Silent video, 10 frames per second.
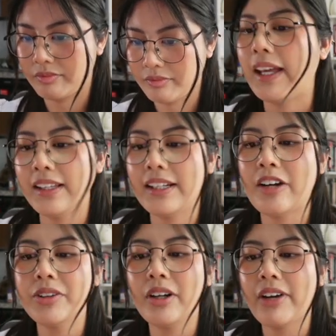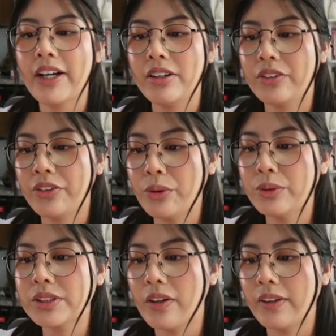And then after I've added
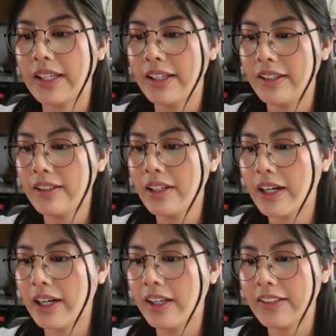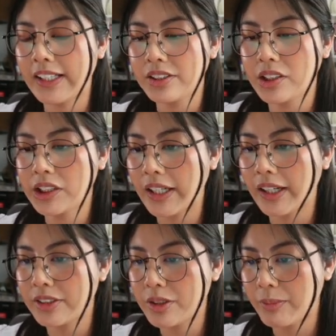those all in, I like to
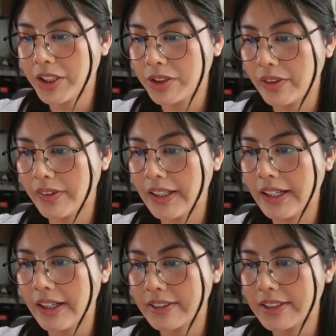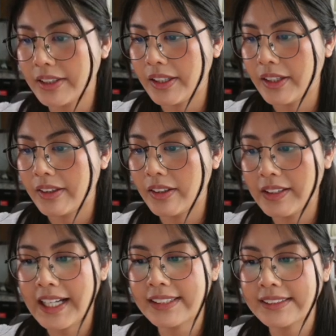check to make sure that the
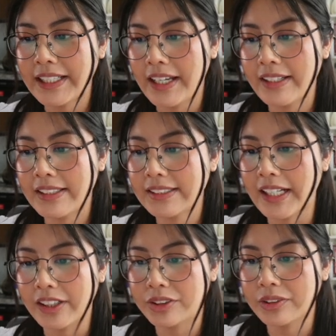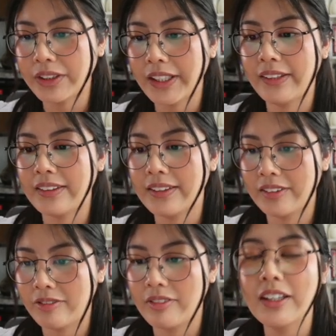last day is actually
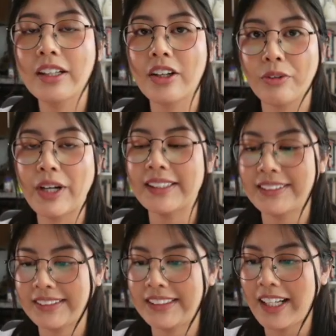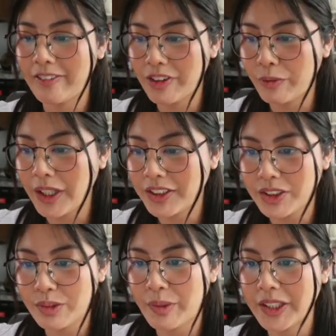the correct day of the week, just
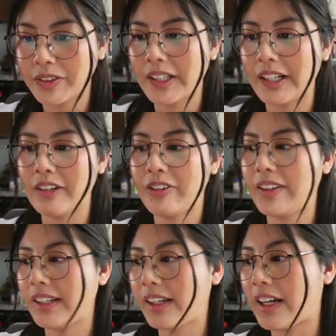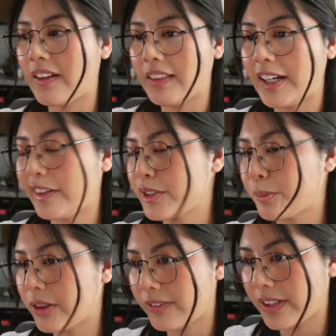to make sure that everything aligns
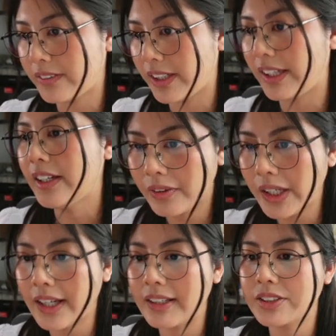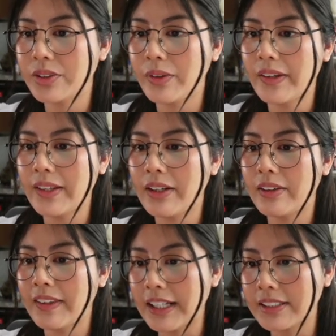perfectly. Okay, so now
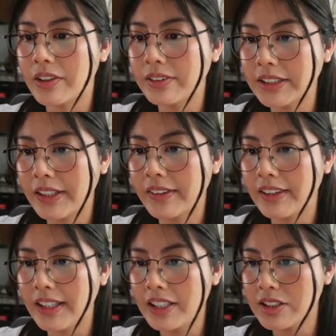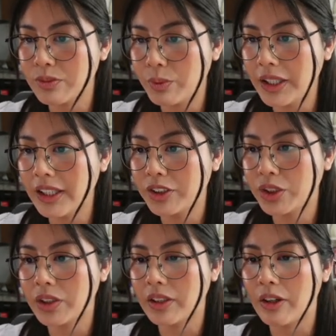that that's all done, this week
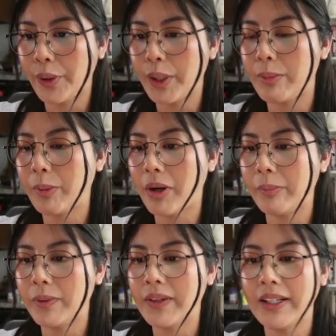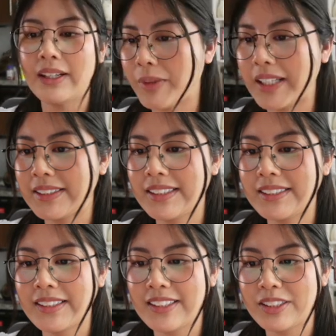should already be populated. And since
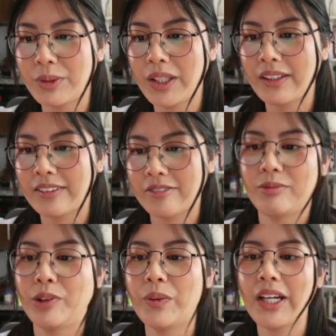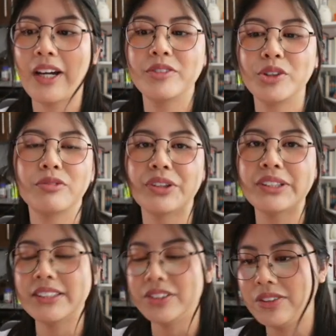in this week, we only have June
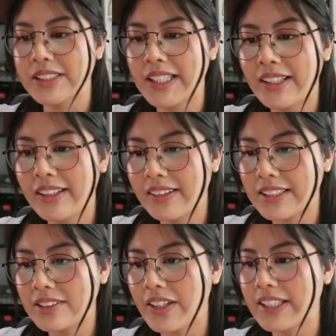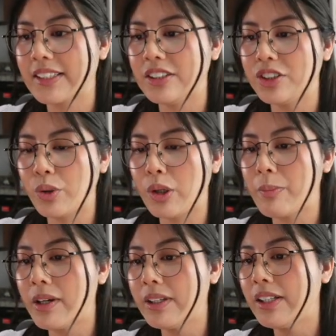1st and June 2nd, that's all that's gonna show up
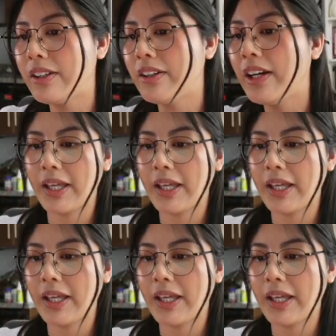on here.